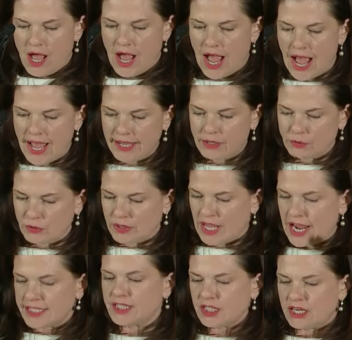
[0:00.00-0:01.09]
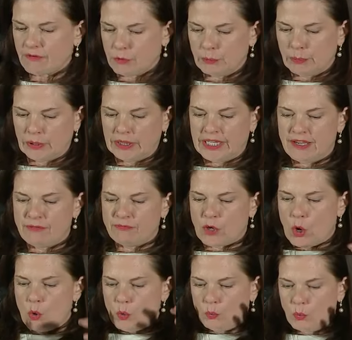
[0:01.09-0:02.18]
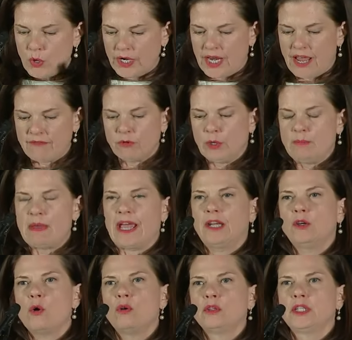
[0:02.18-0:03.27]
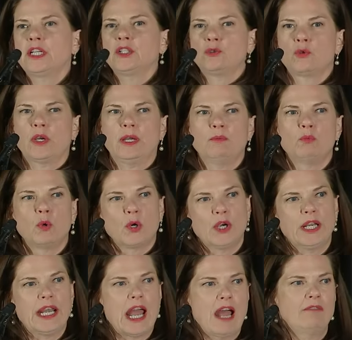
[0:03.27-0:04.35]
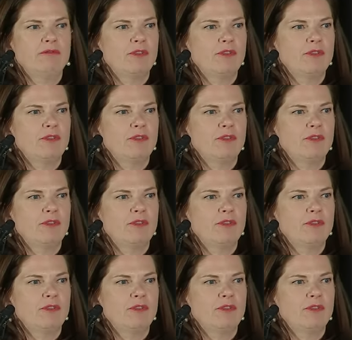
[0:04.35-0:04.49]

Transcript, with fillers: I, that stubborn belief would have remained only a dream were it not